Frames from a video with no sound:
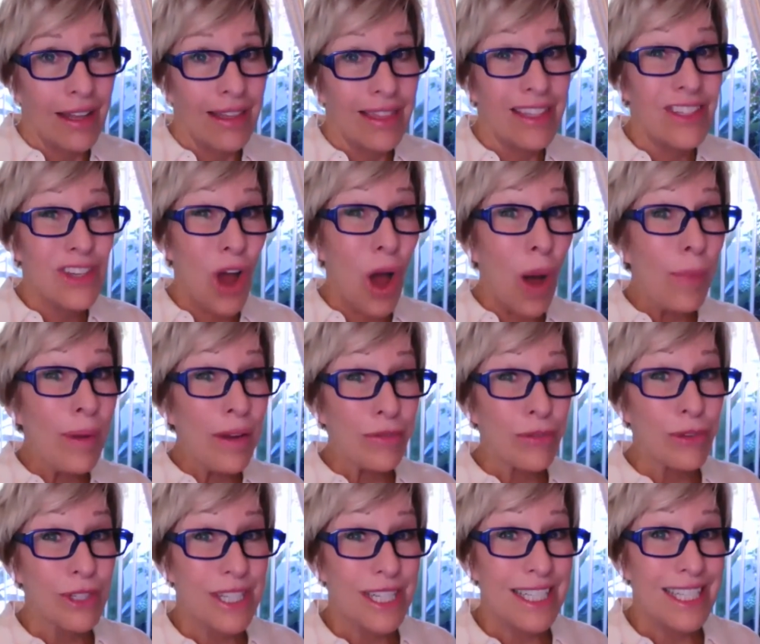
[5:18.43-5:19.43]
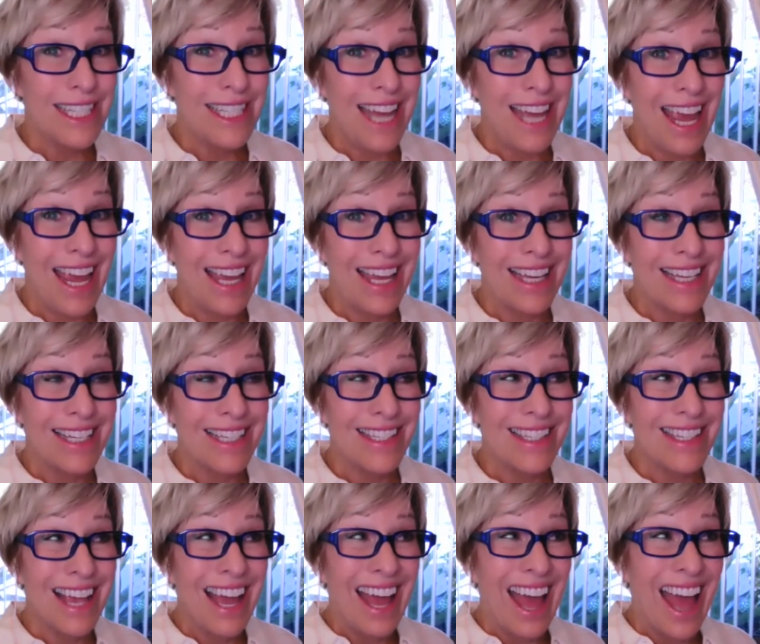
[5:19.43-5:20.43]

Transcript: The topic for today is,